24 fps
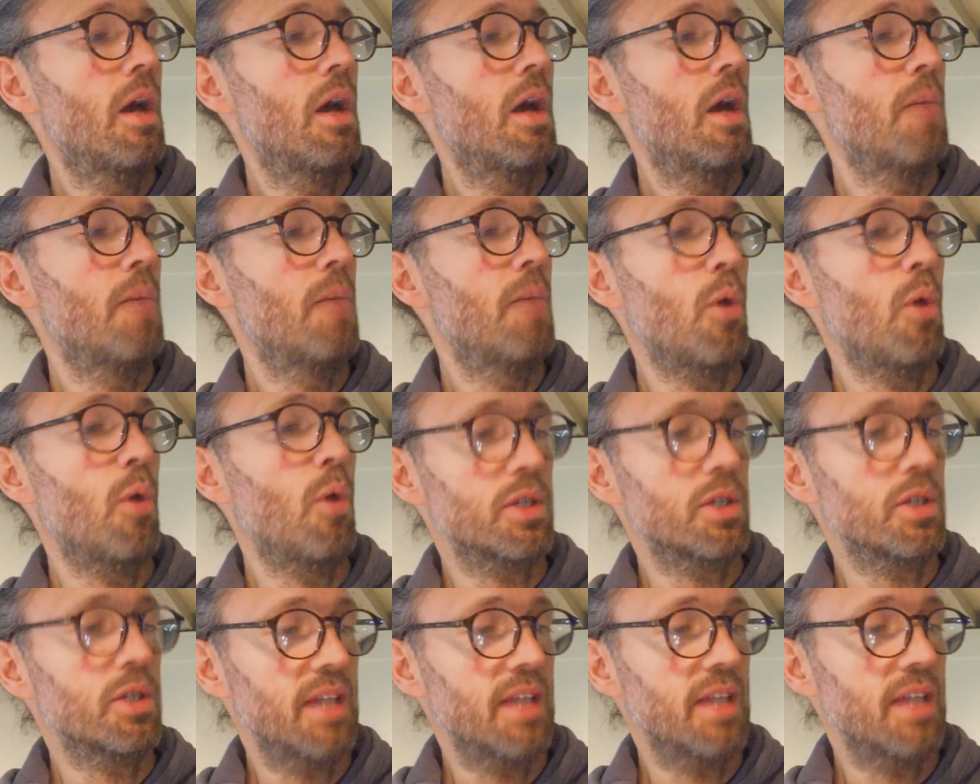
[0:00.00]
box
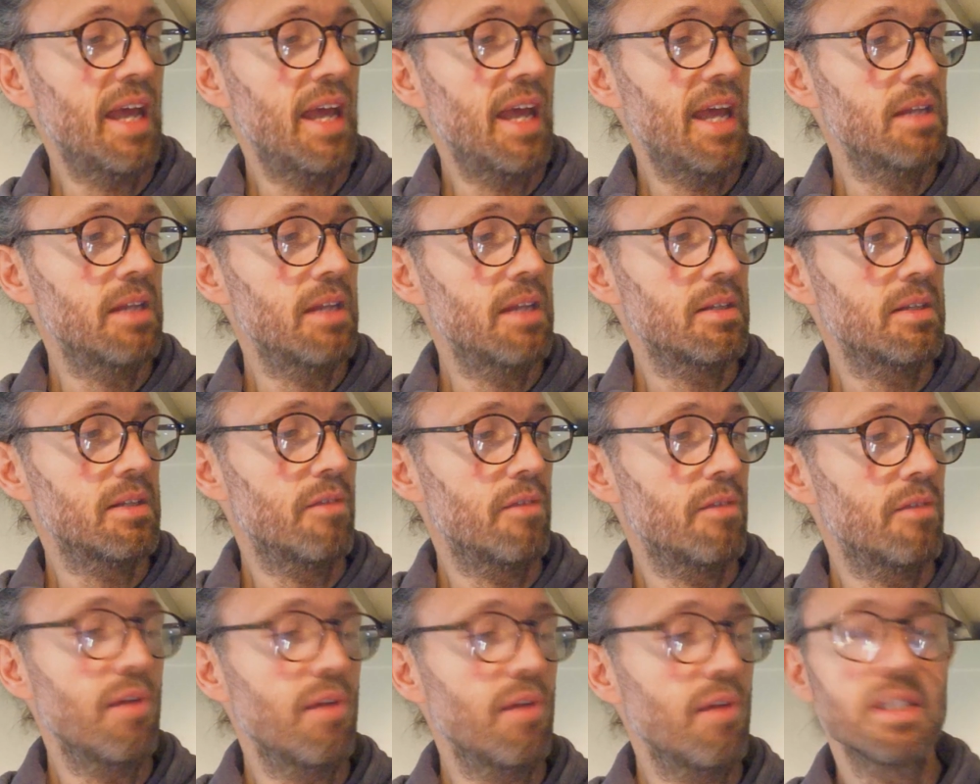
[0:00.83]
and the
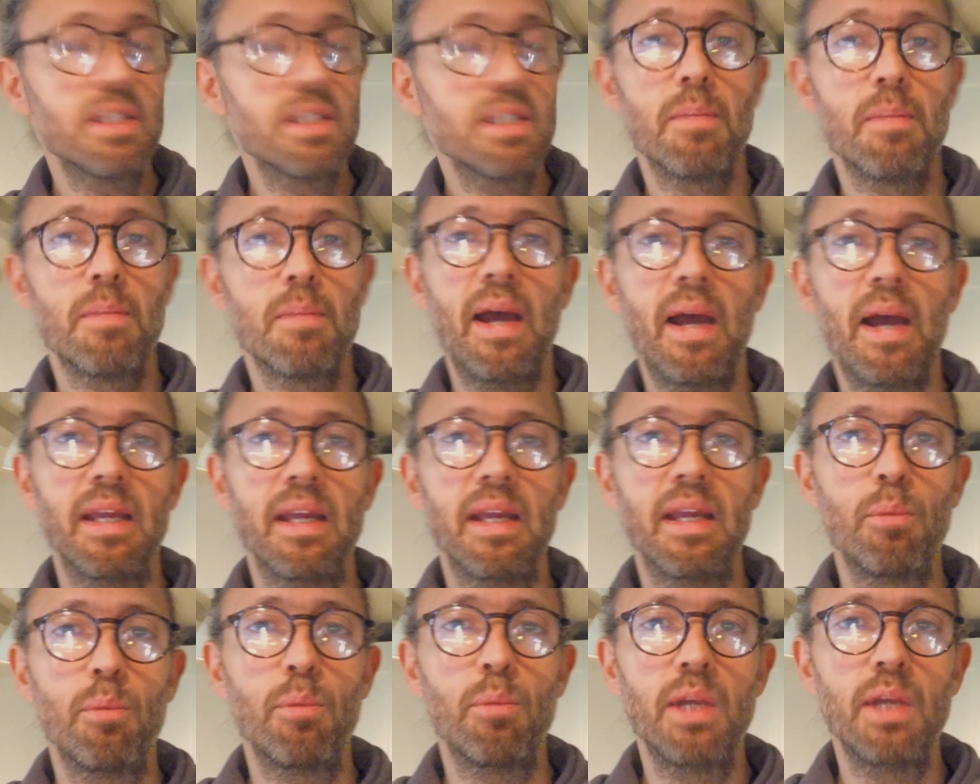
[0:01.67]
front of the packet,
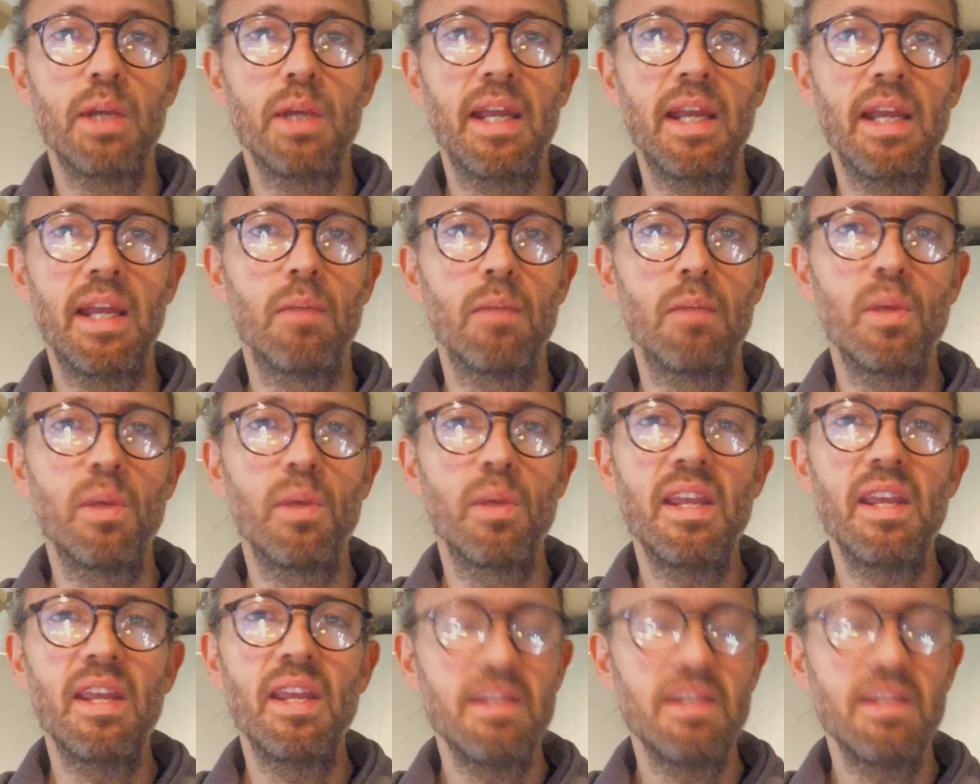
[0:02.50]
put it in, and
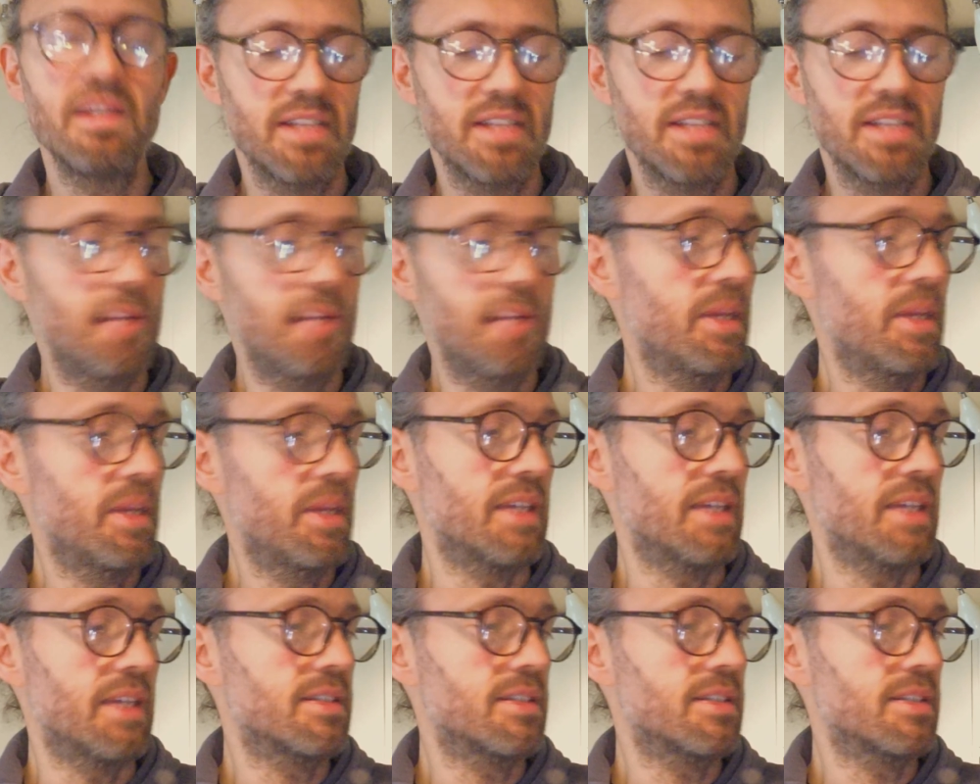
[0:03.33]
within 10
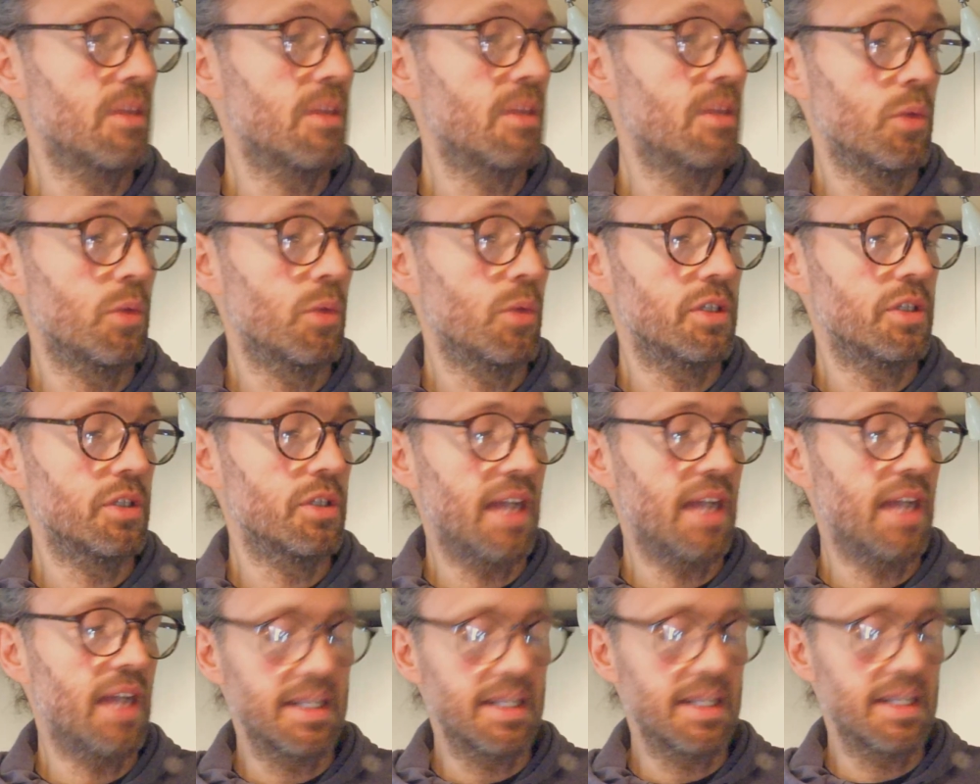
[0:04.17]
minutes someone had
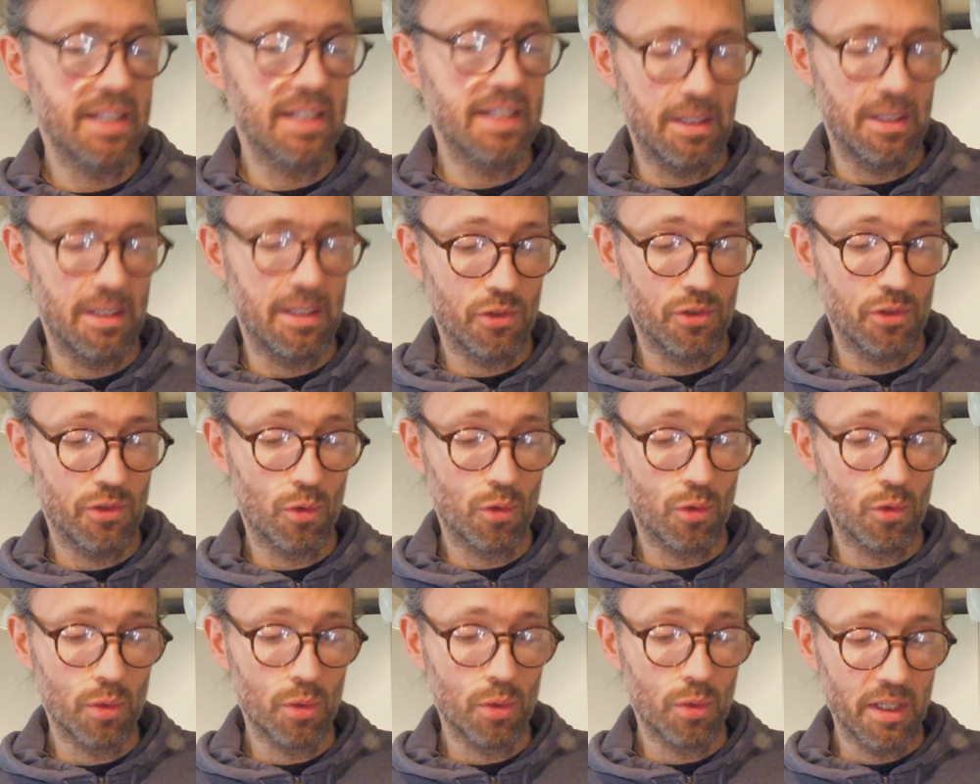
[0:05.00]
added it and
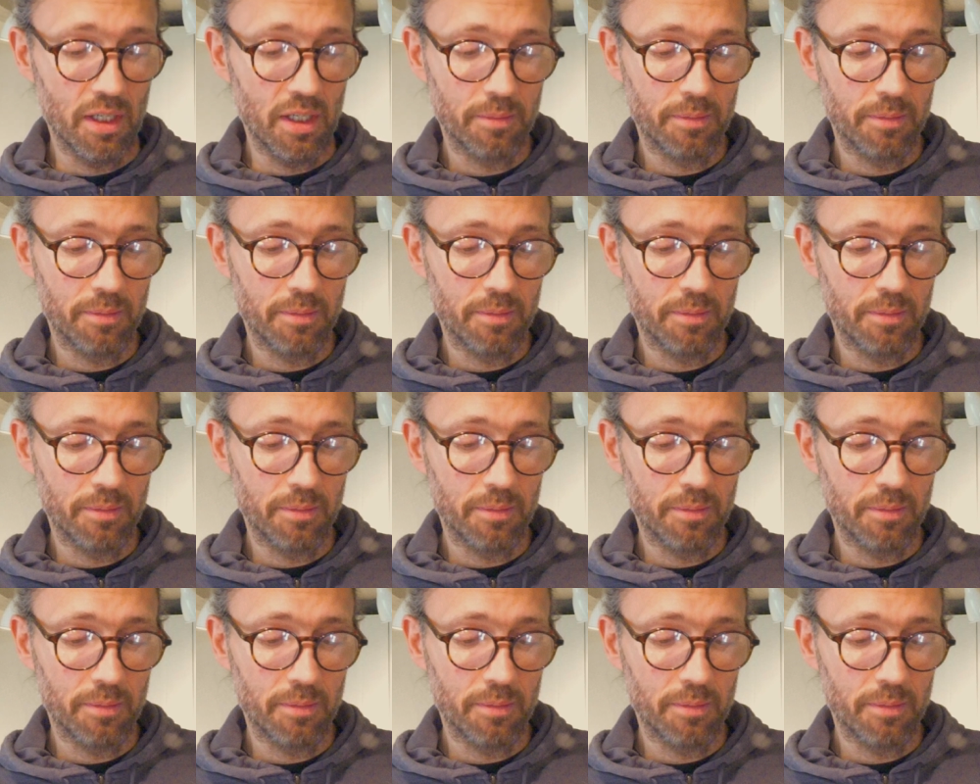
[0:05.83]
scored it.